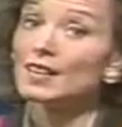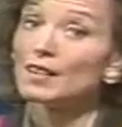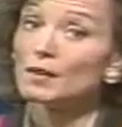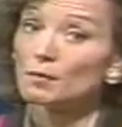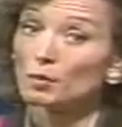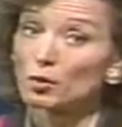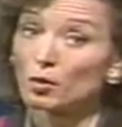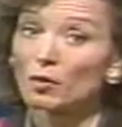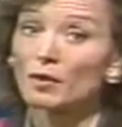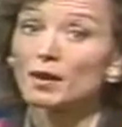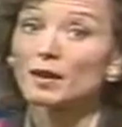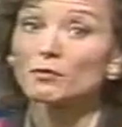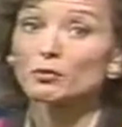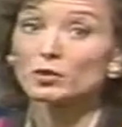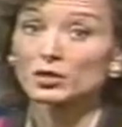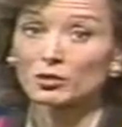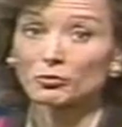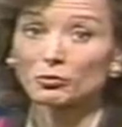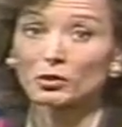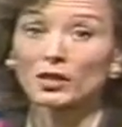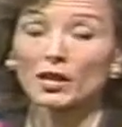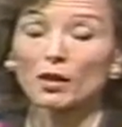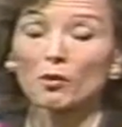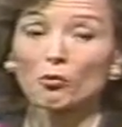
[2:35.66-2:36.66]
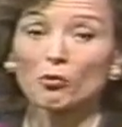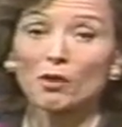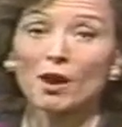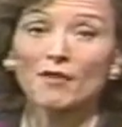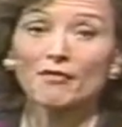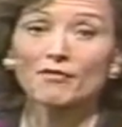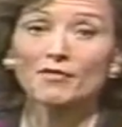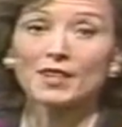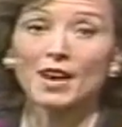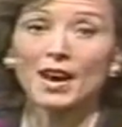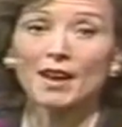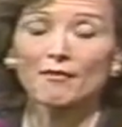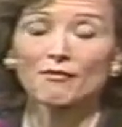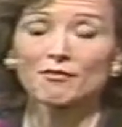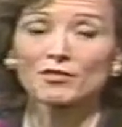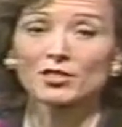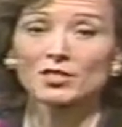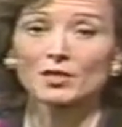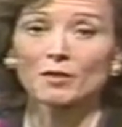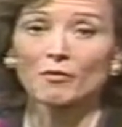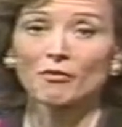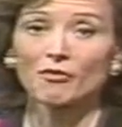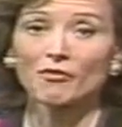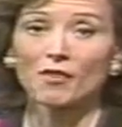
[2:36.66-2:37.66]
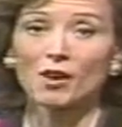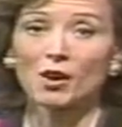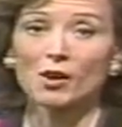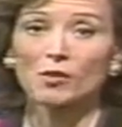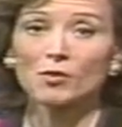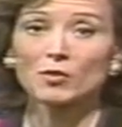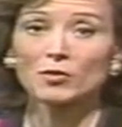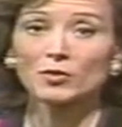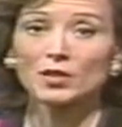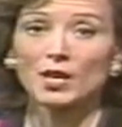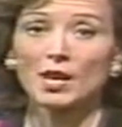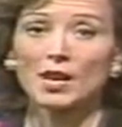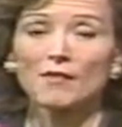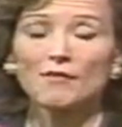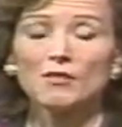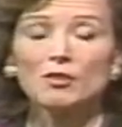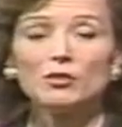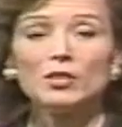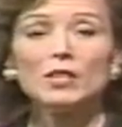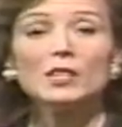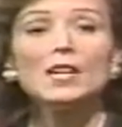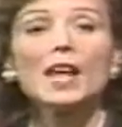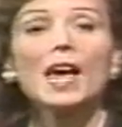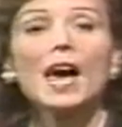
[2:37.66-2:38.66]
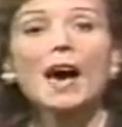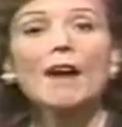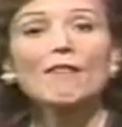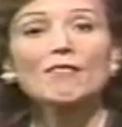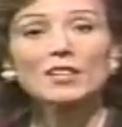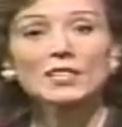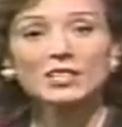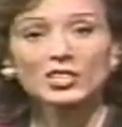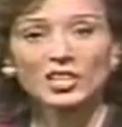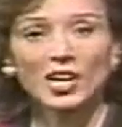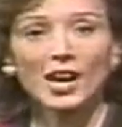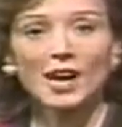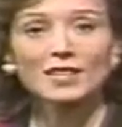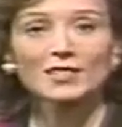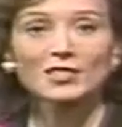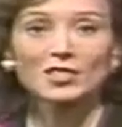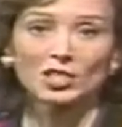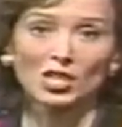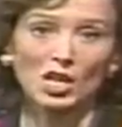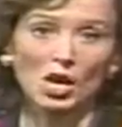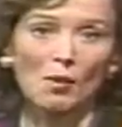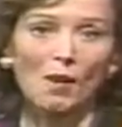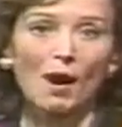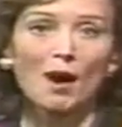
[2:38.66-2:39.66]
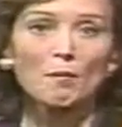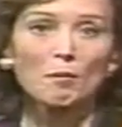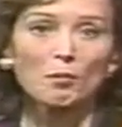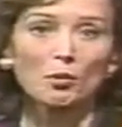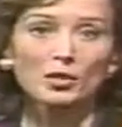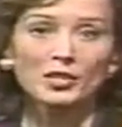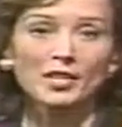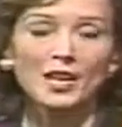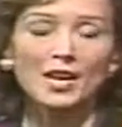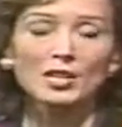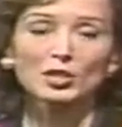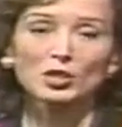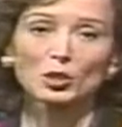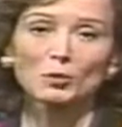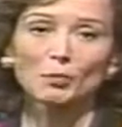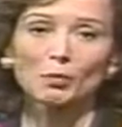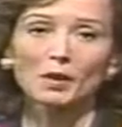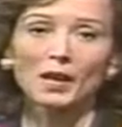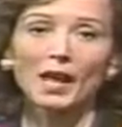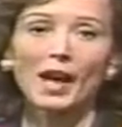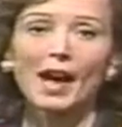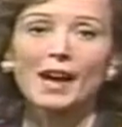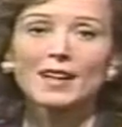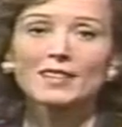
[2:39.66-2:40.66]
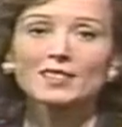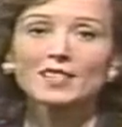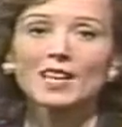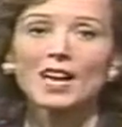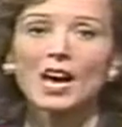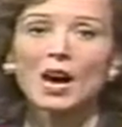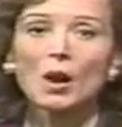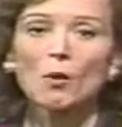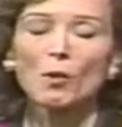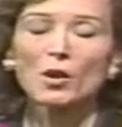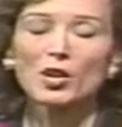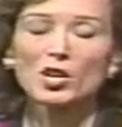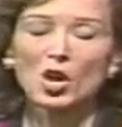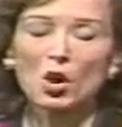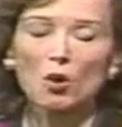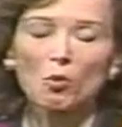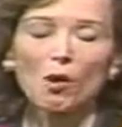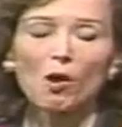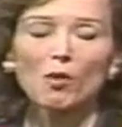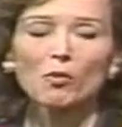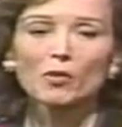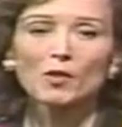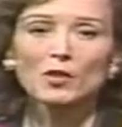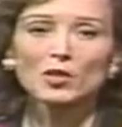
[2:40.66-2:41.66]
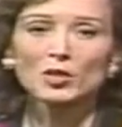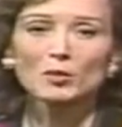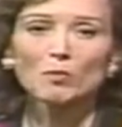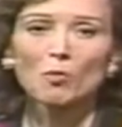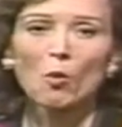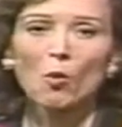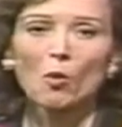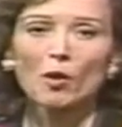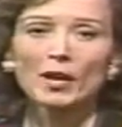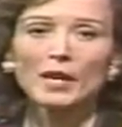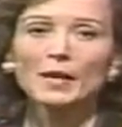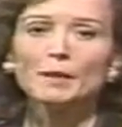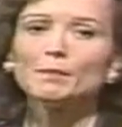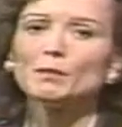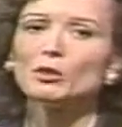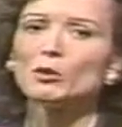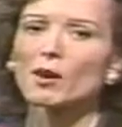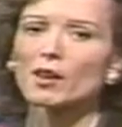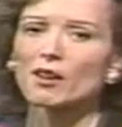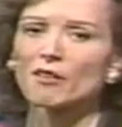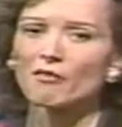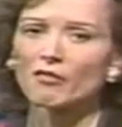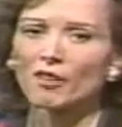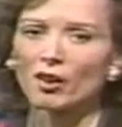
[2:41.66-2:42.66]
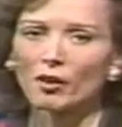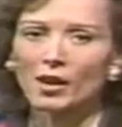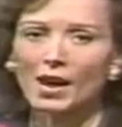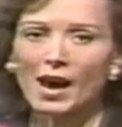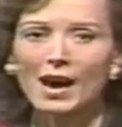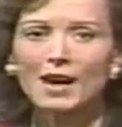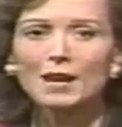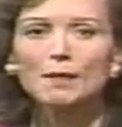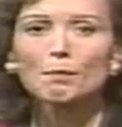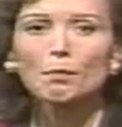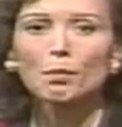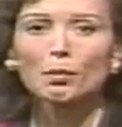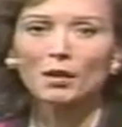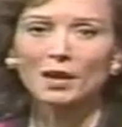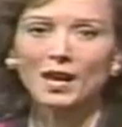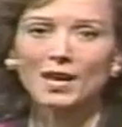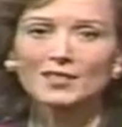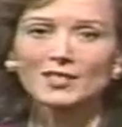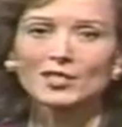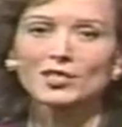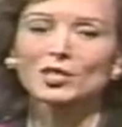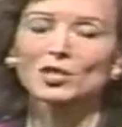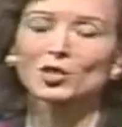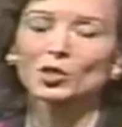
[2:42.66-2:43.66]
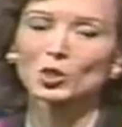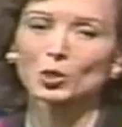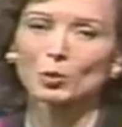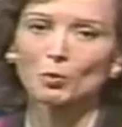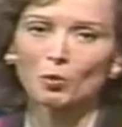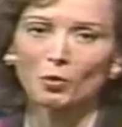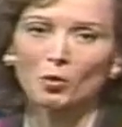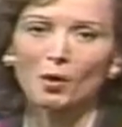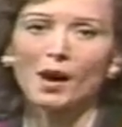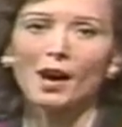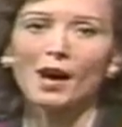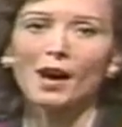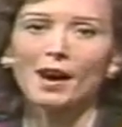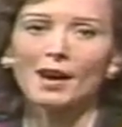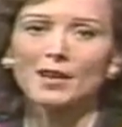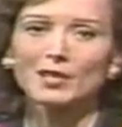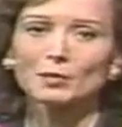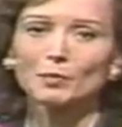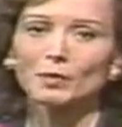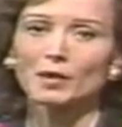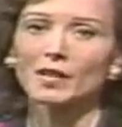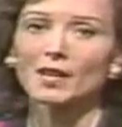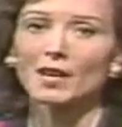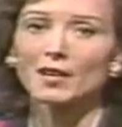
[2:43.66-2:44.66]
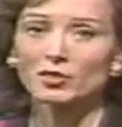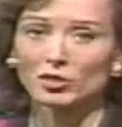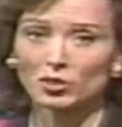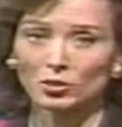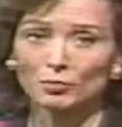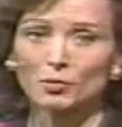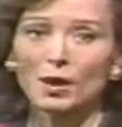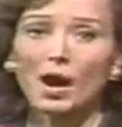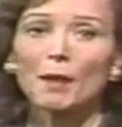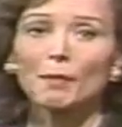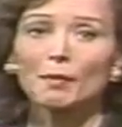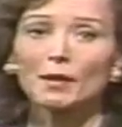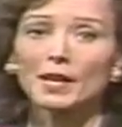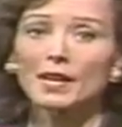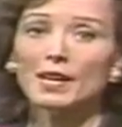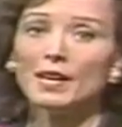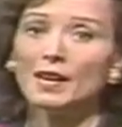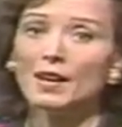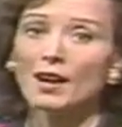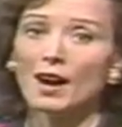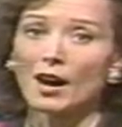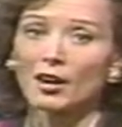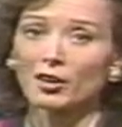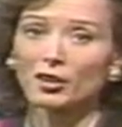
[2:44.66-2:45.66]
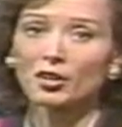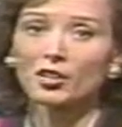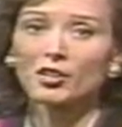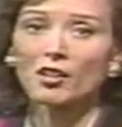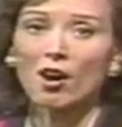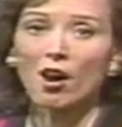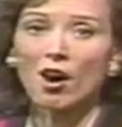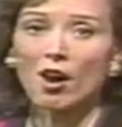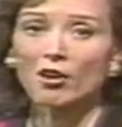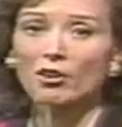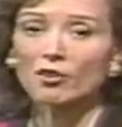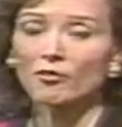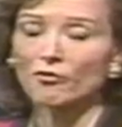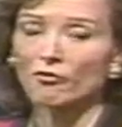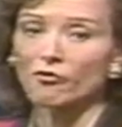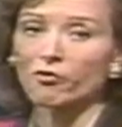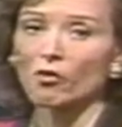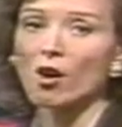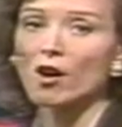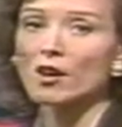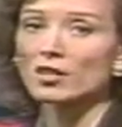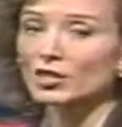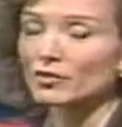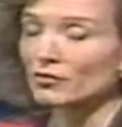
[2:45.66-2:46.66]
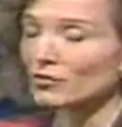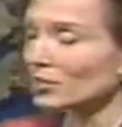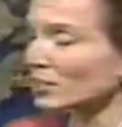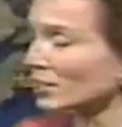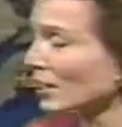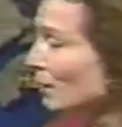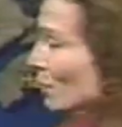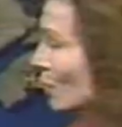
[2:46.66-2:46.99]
Boy, it was a really rough night for some folks, and if you didn't have the chance to go out and protect your plants, when you awoke this morning, you had a very unpleasant surprise because there's probably a good hard frost for some